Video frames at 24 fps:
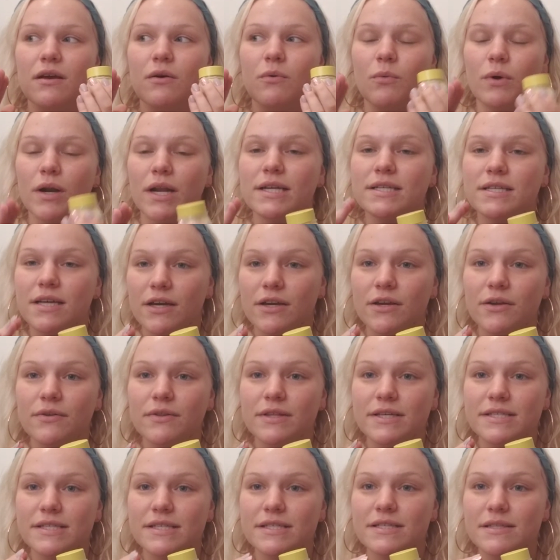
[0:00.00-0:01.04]
When I tell you
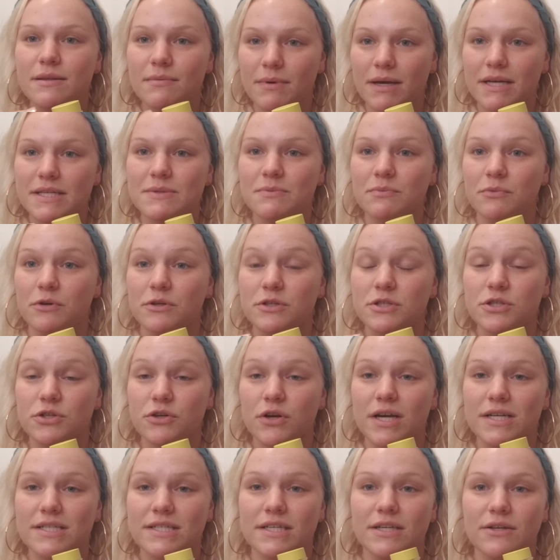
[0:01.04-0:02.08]
this is the best
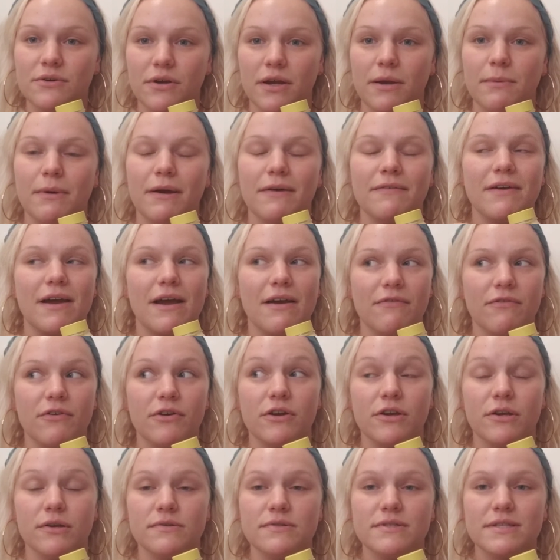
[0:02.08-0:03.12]
moisturizing cream I've ever
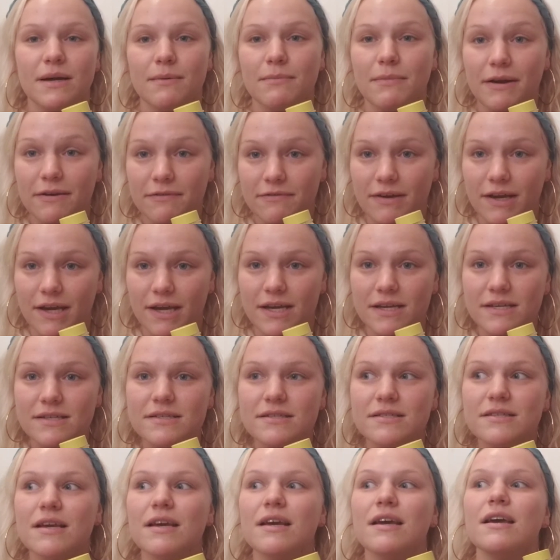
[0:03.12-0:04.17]
used on my
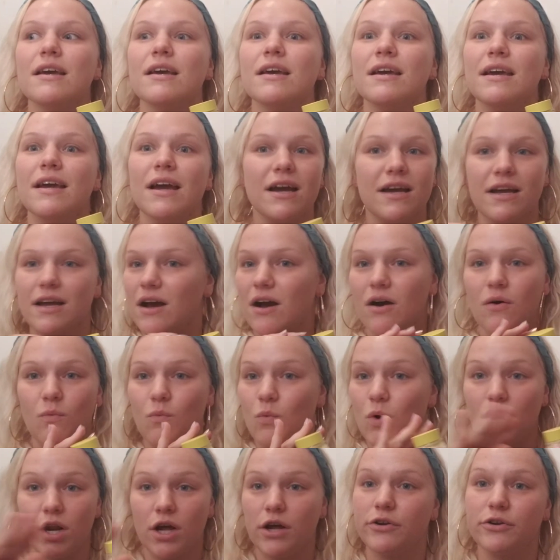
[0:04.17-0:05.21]
face, it
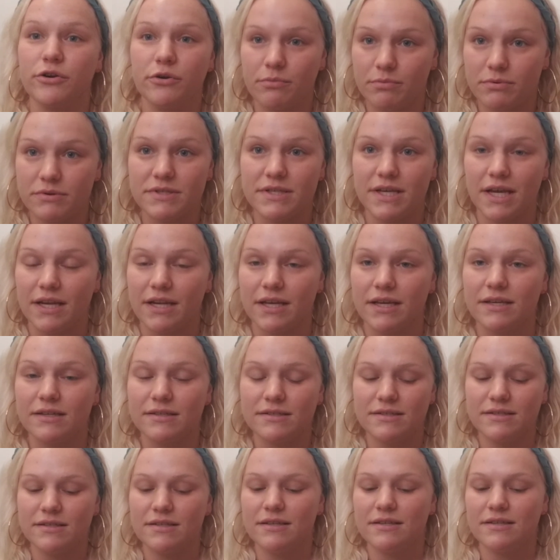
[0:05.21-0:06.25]
100%
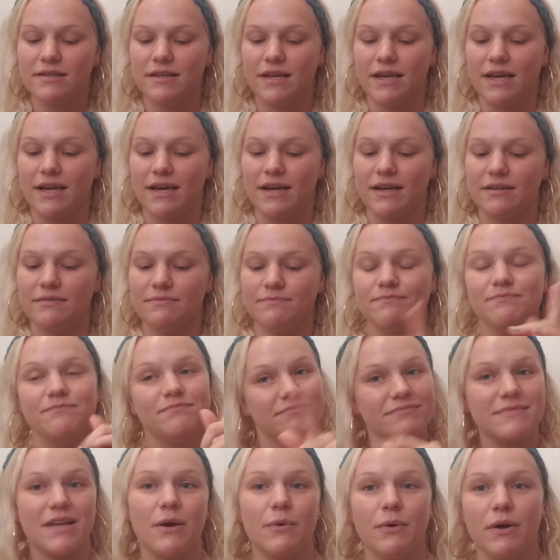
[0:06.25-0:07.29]
is, and
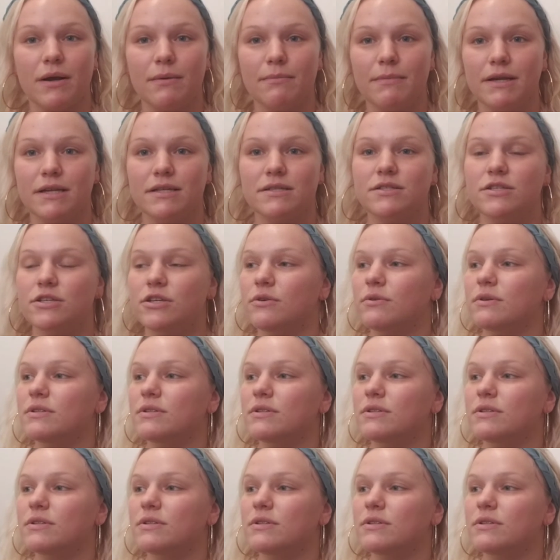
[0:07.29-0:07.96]
I recommend it to you.